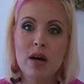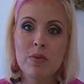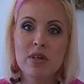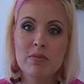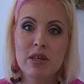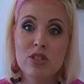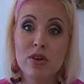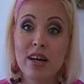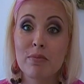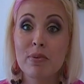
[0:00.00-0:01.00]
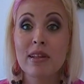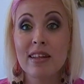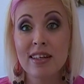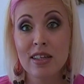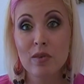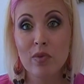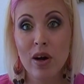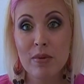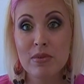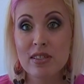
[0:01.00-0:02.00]
I wanted to make sure I had plenty of
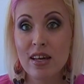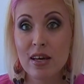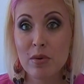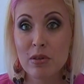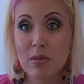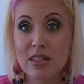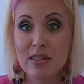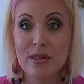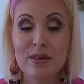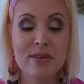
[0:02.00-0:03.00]
wipes to take with me too,